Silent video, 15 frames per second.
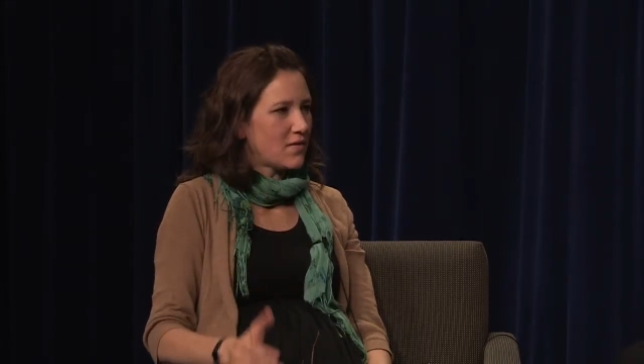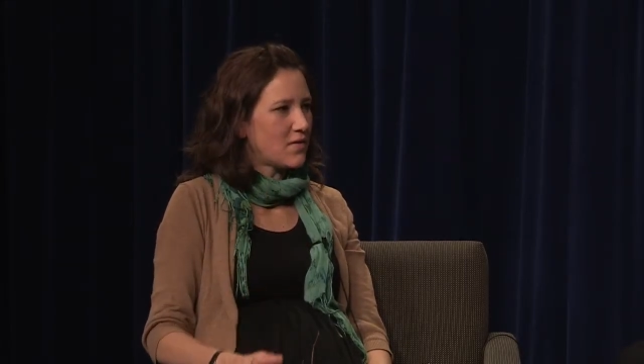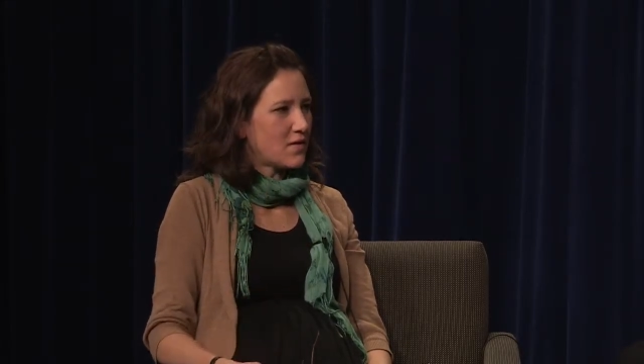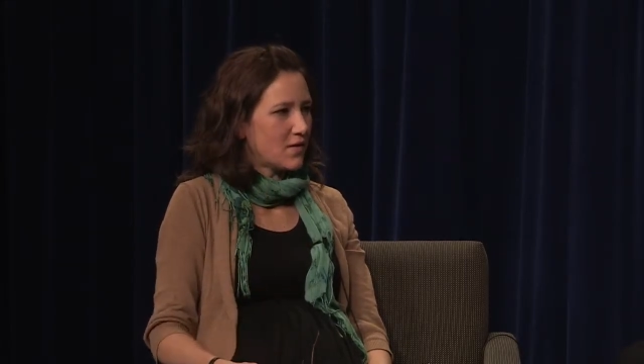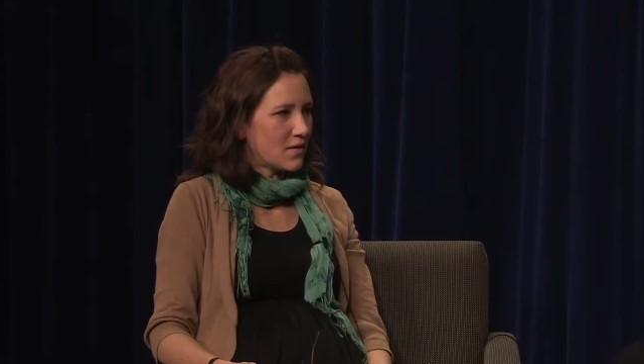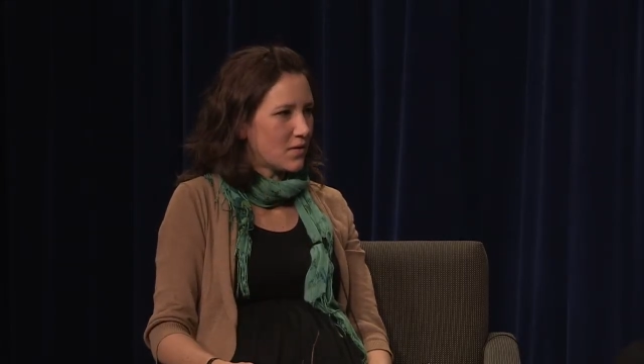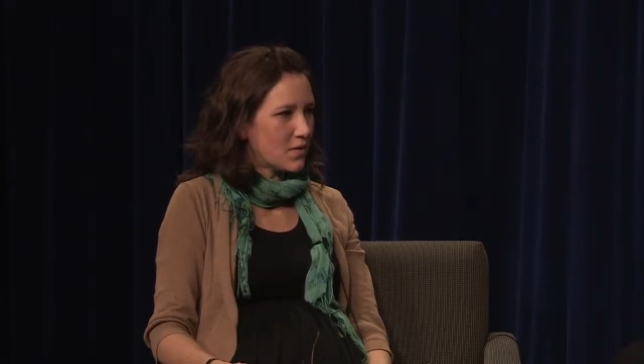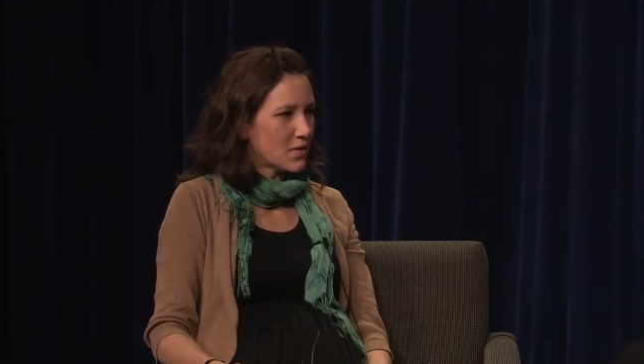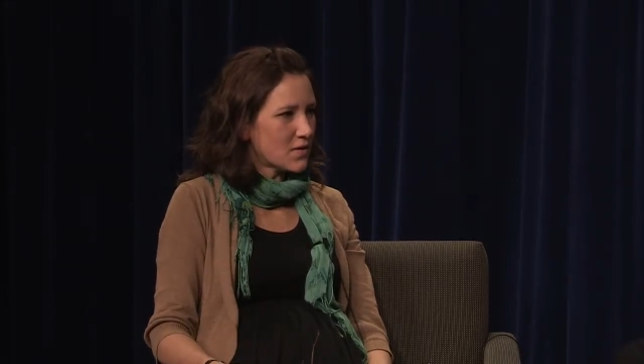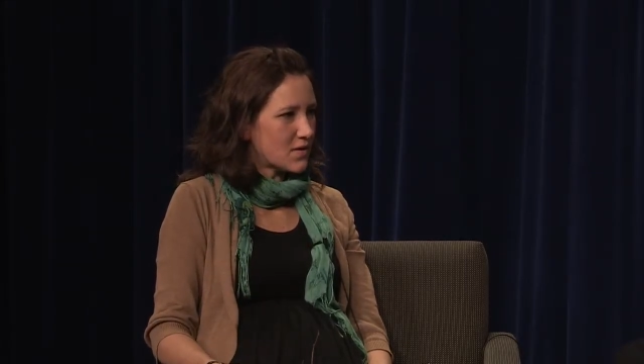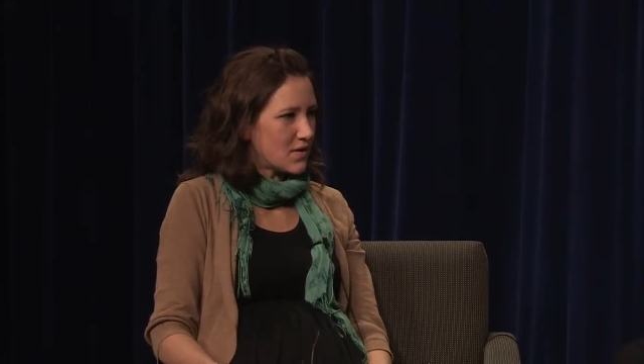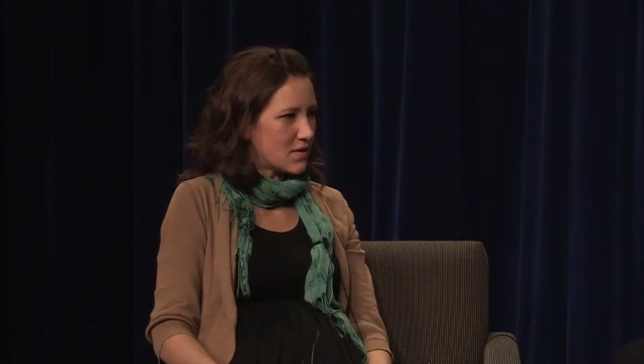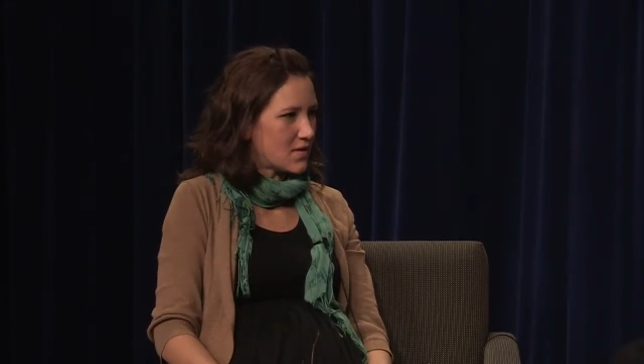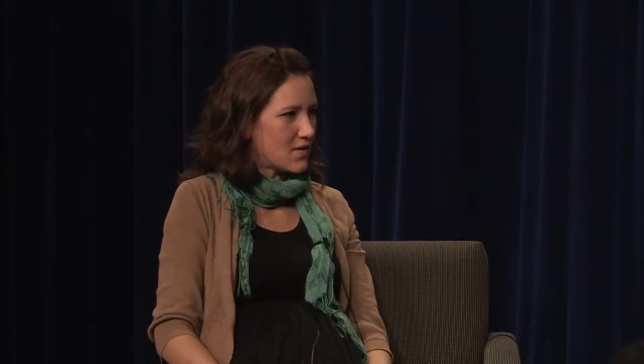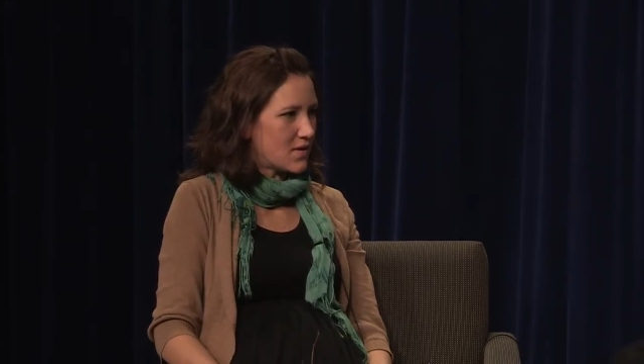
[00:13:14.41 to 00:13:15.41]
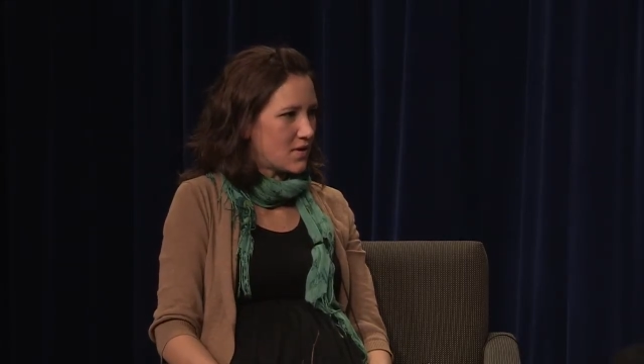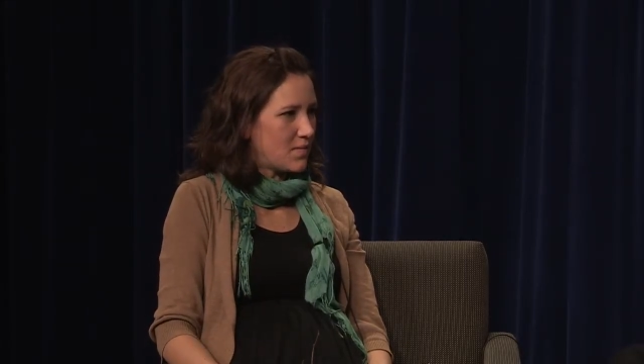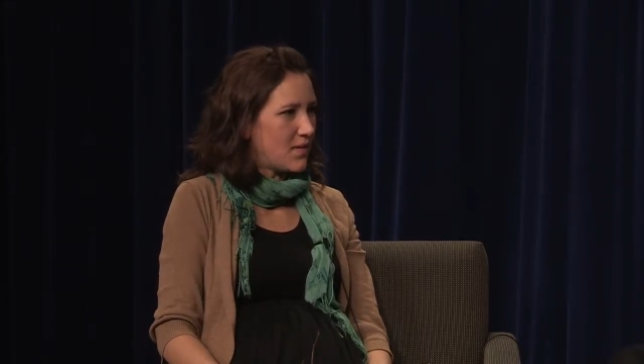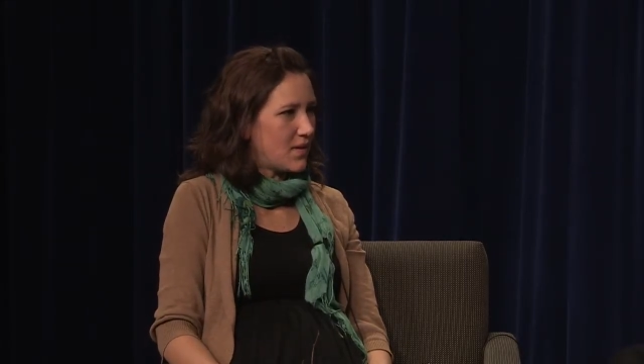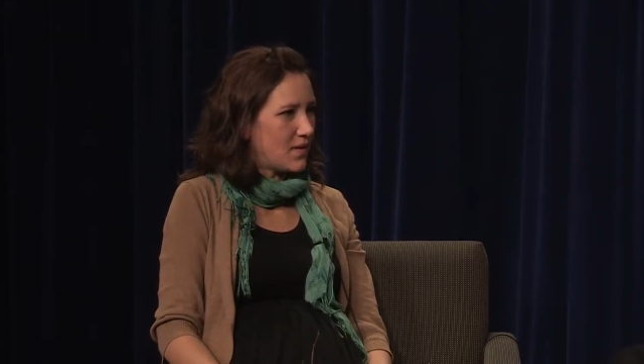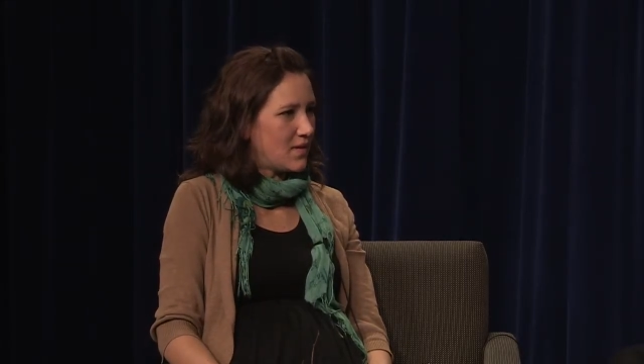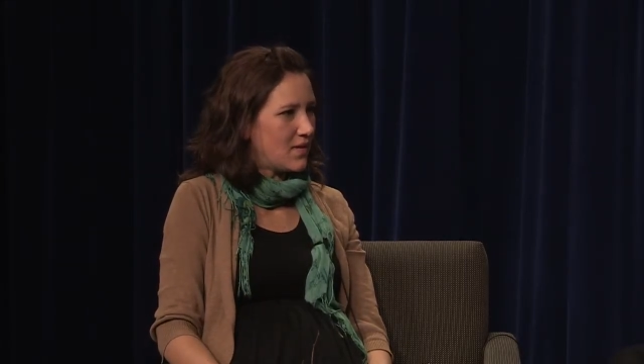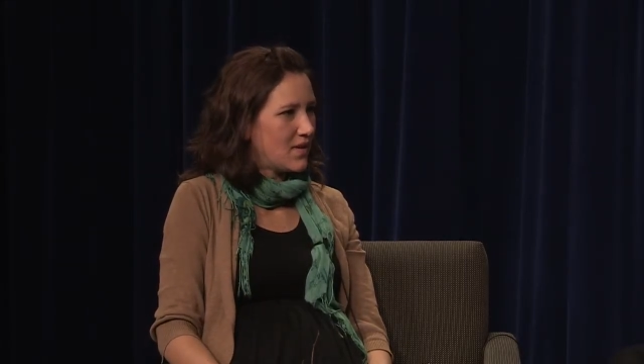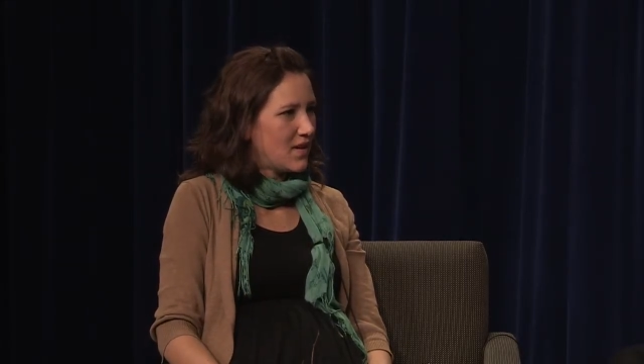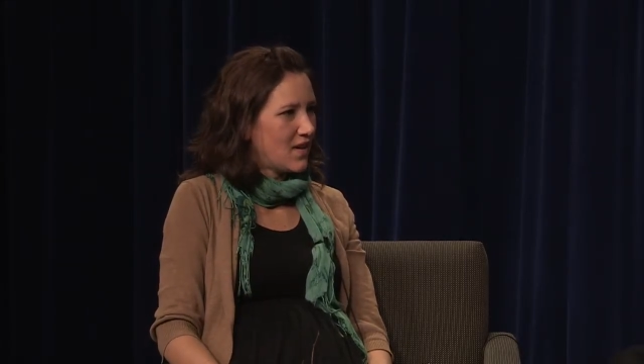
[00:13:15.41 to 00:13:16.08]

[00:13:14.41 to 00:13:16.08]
to the court system. And